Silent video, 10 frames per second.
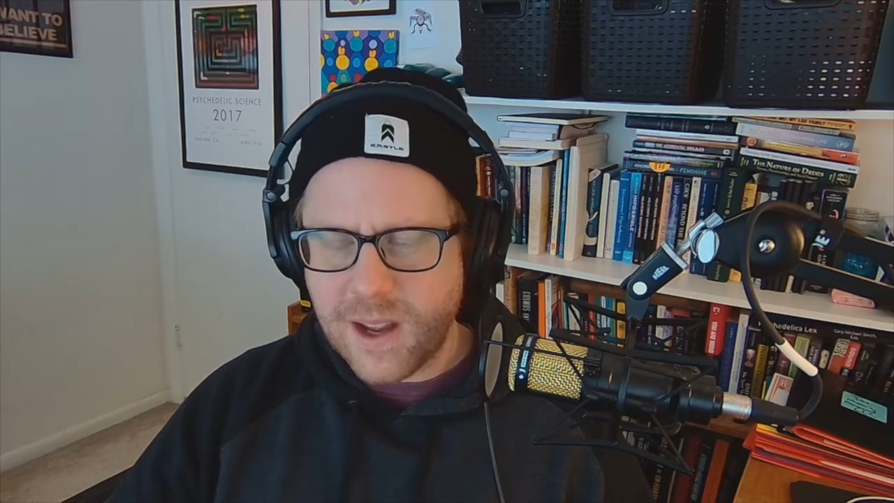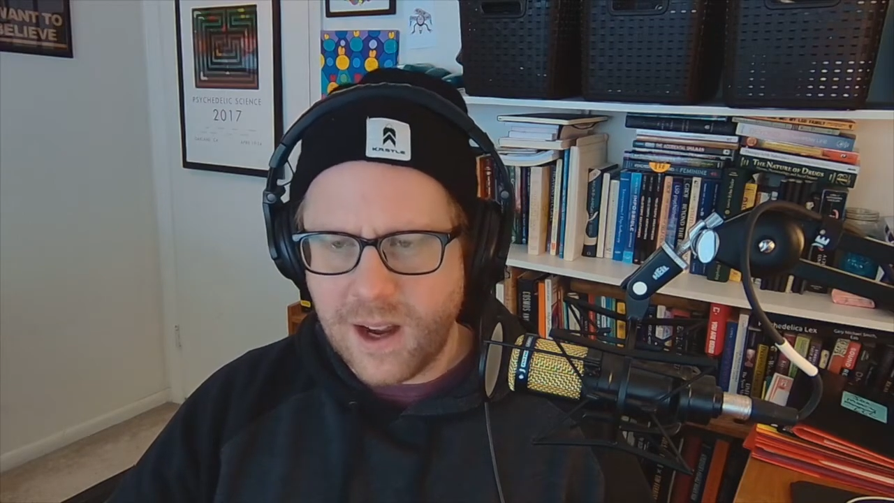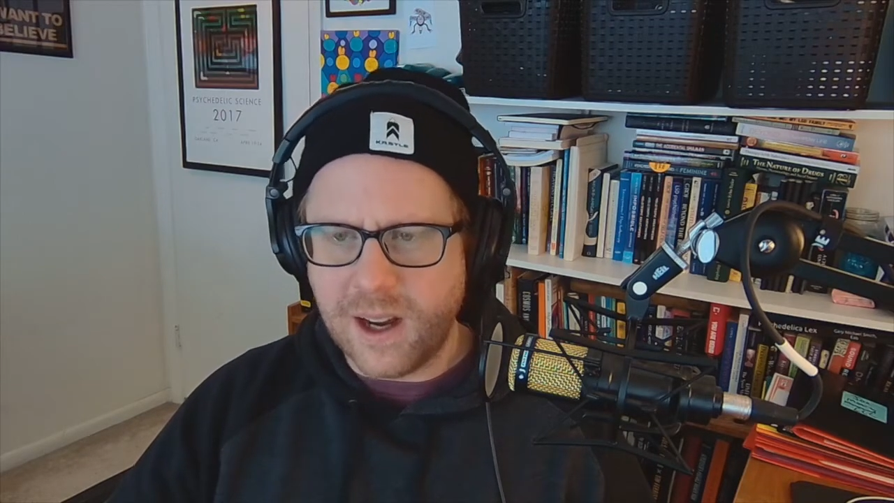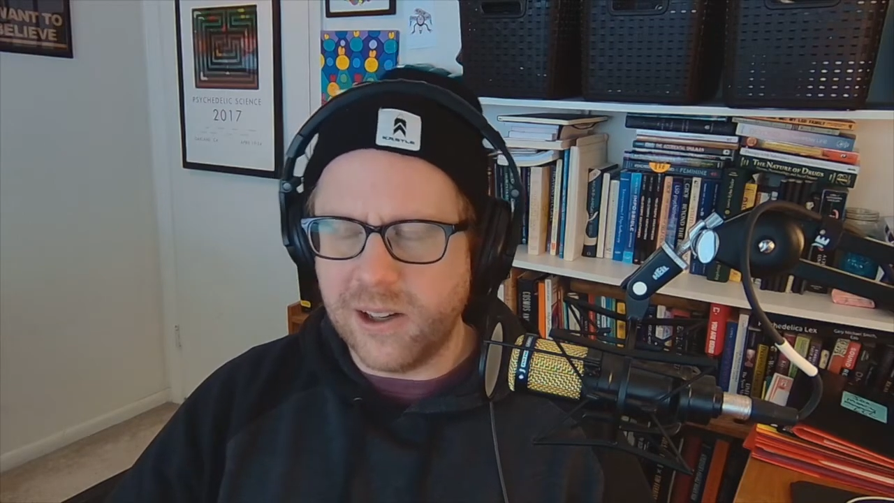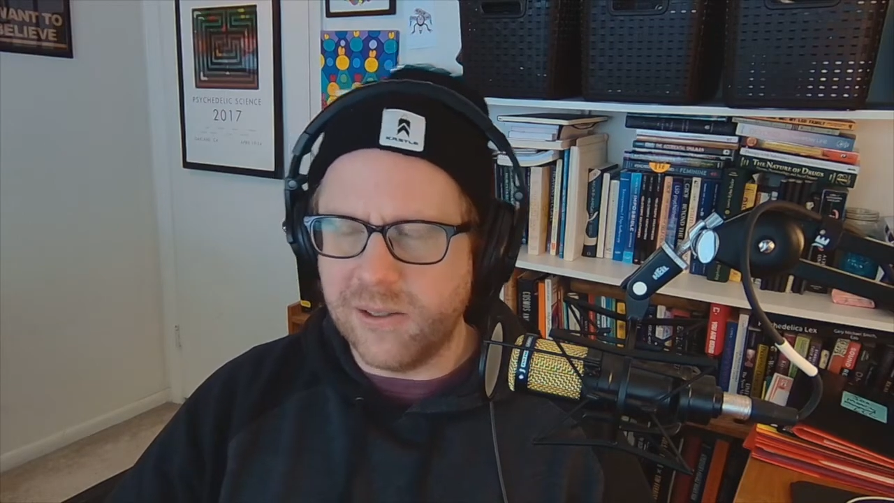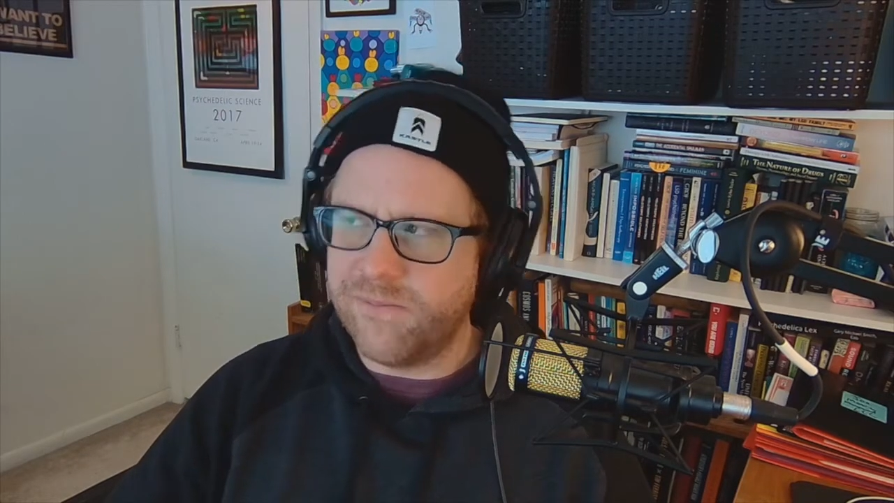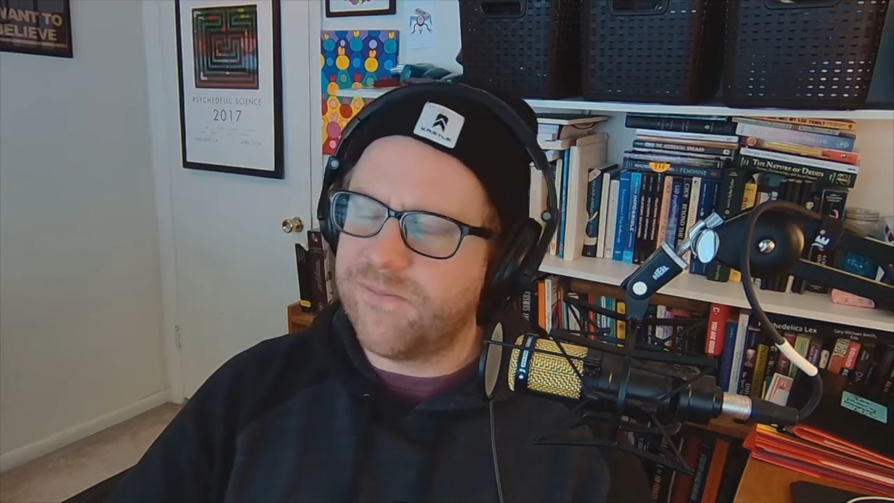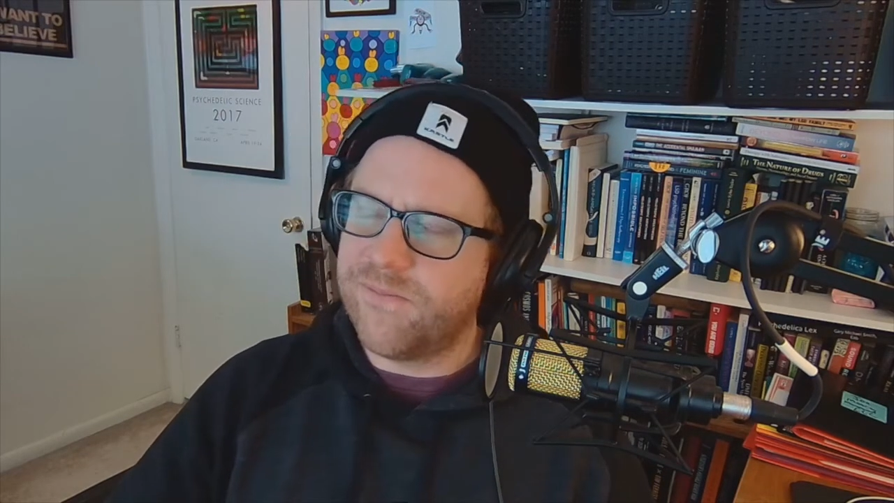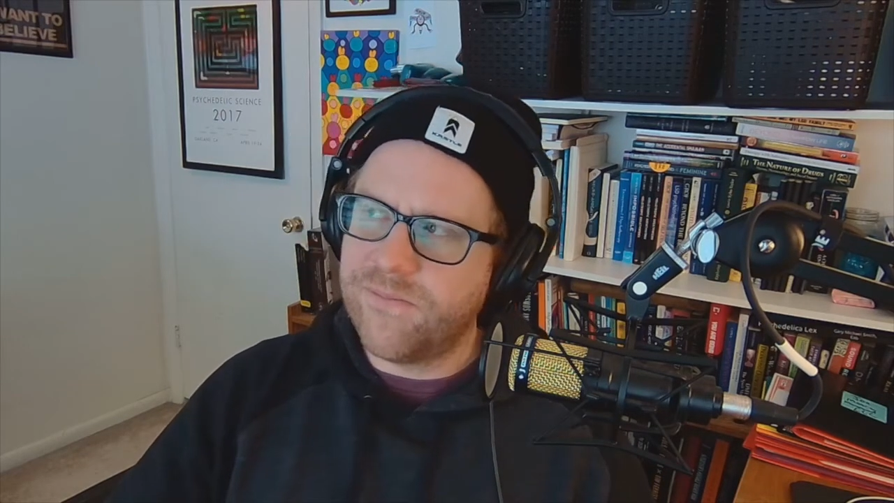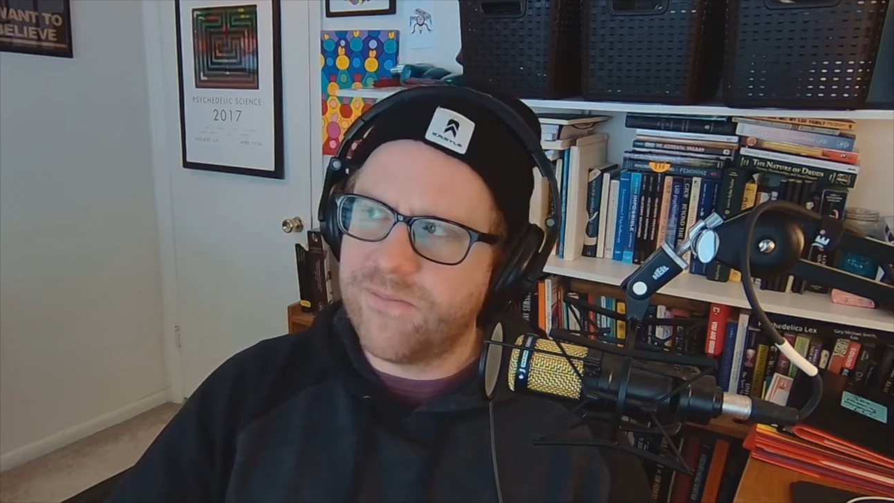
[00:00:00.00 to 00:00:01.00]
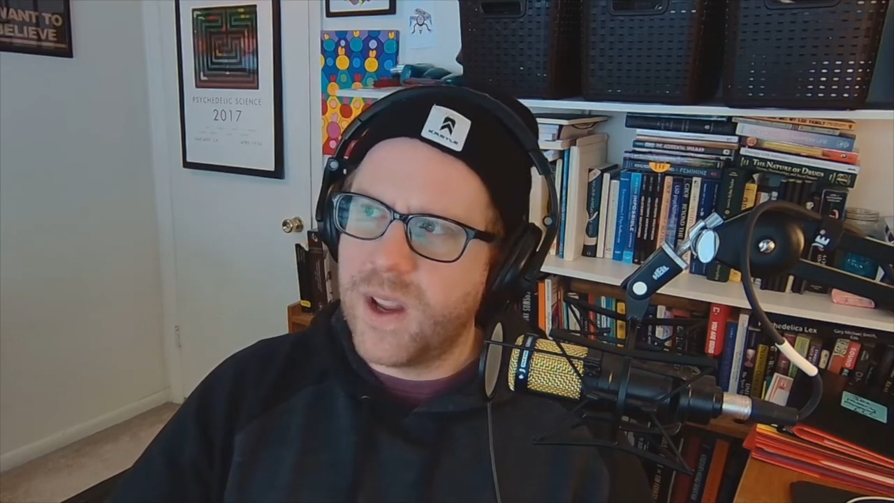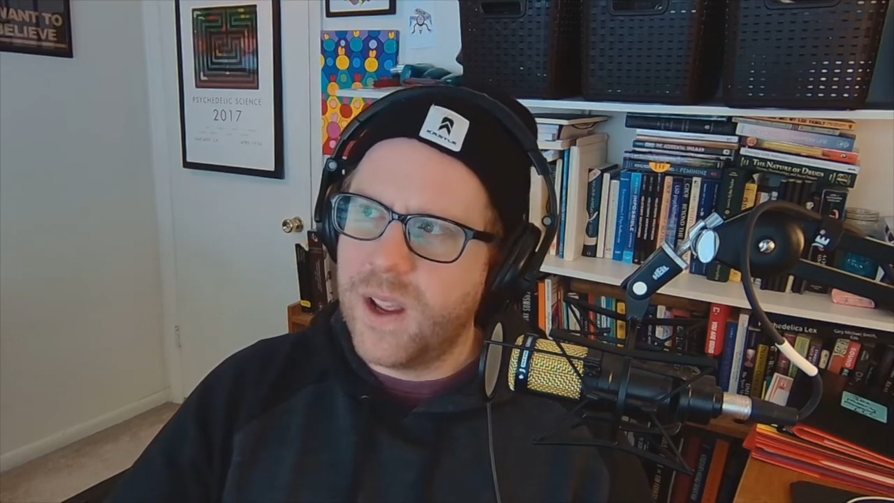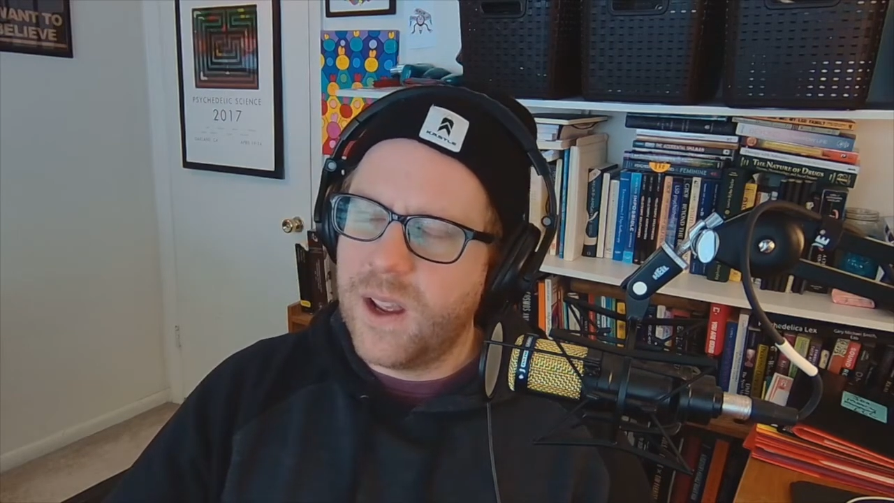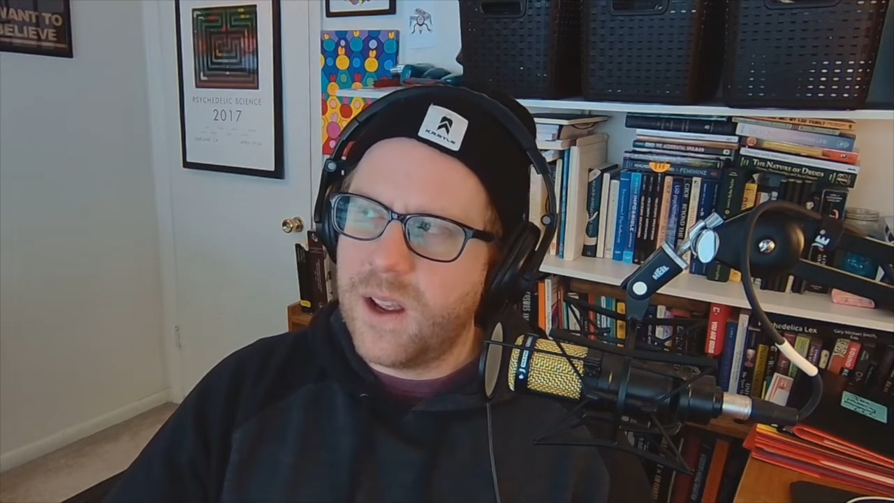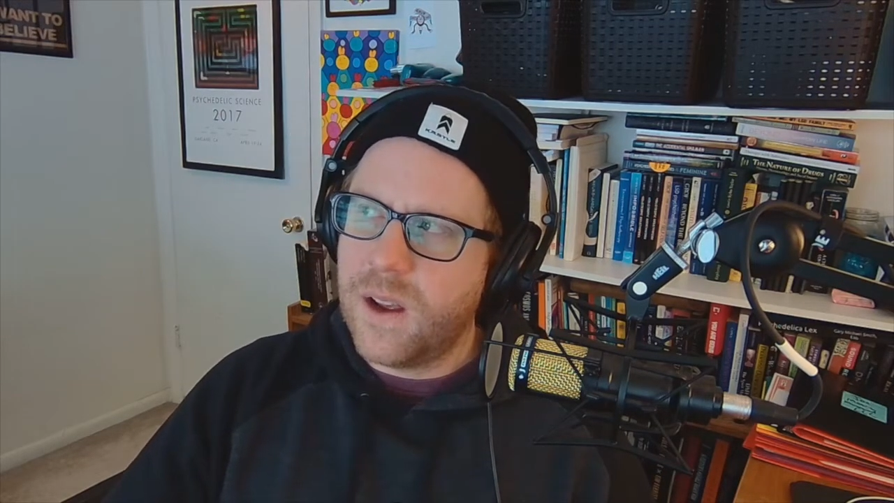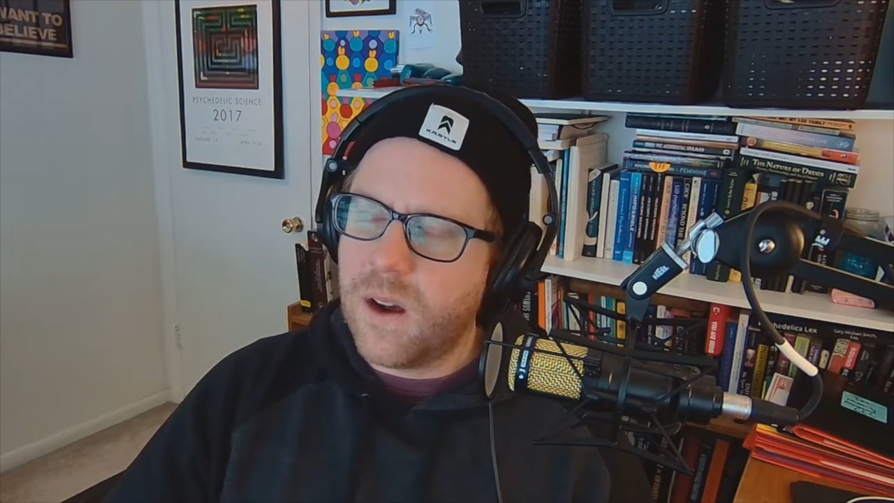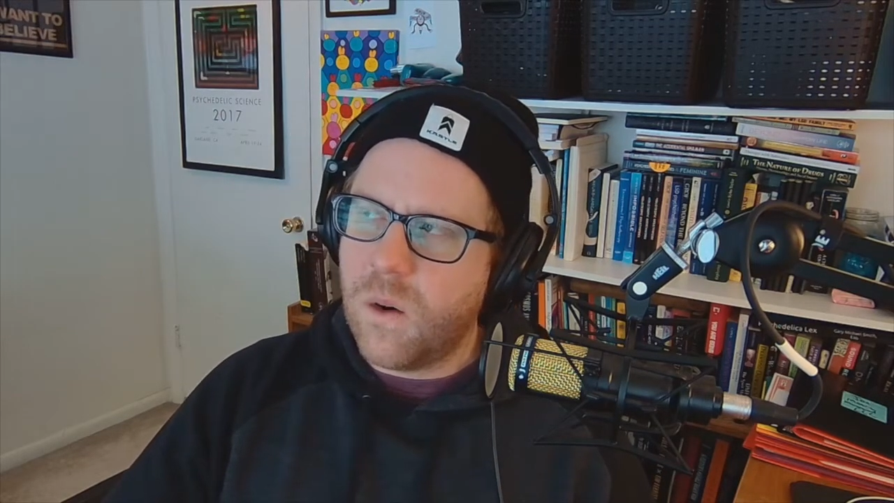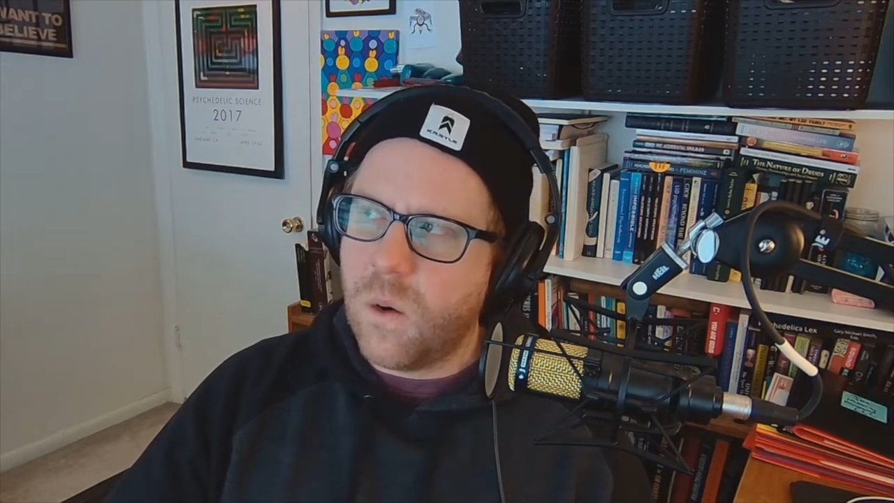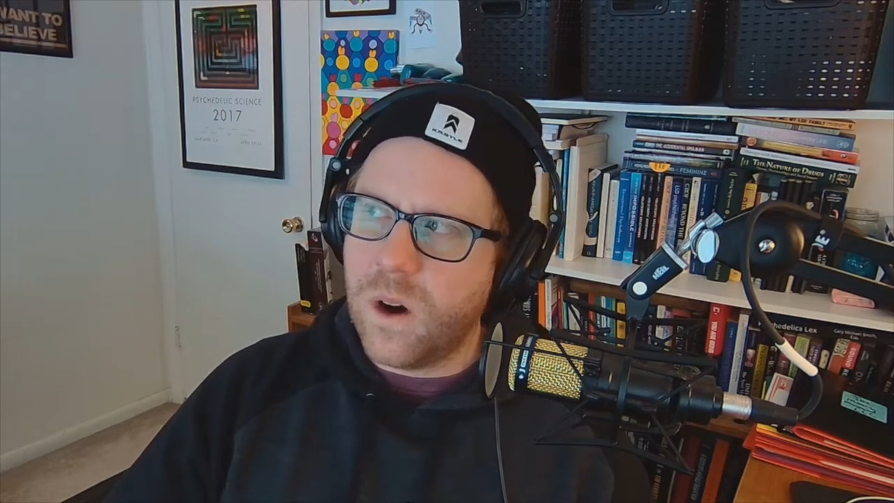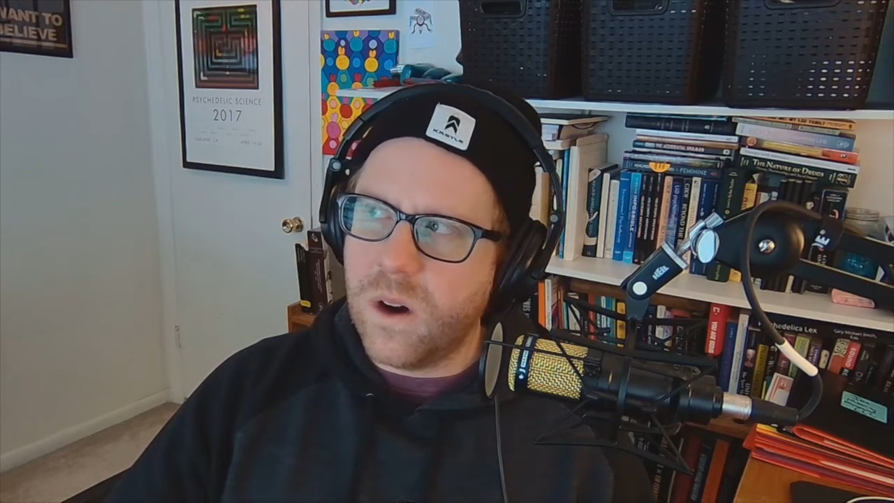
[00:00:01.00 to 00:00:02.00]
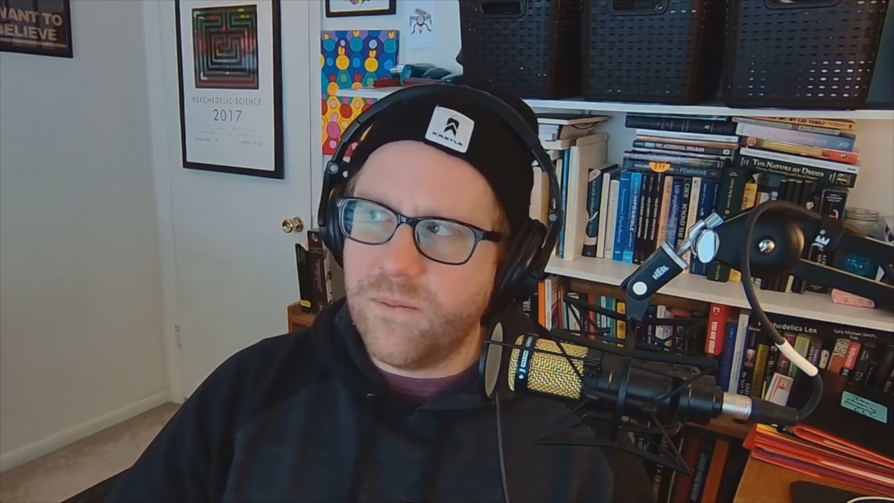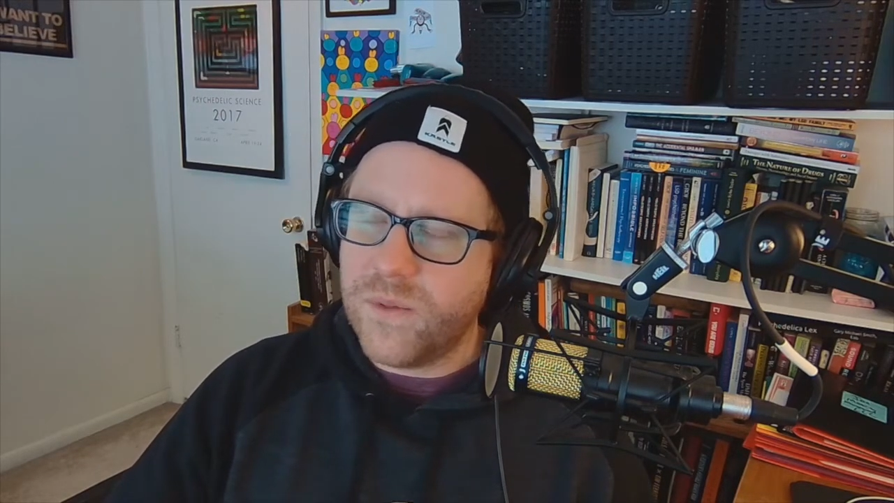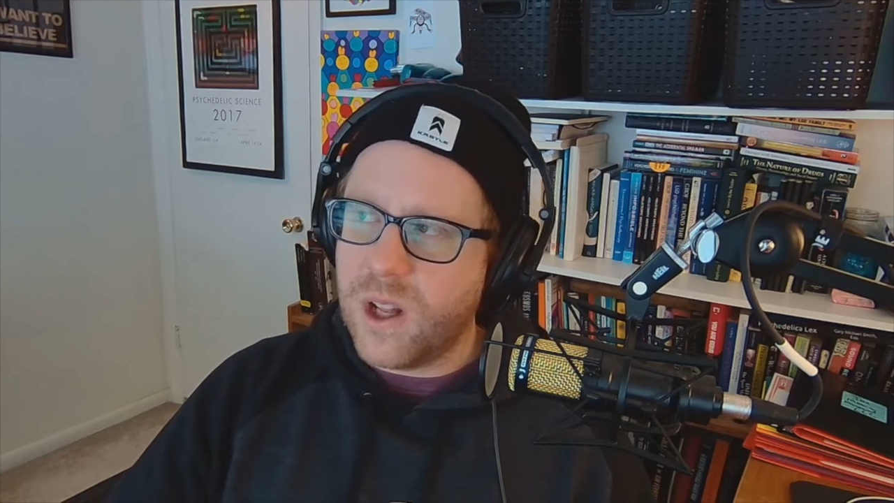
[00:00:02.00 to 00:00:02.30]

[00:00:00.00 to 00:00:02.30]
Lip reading: Um, or,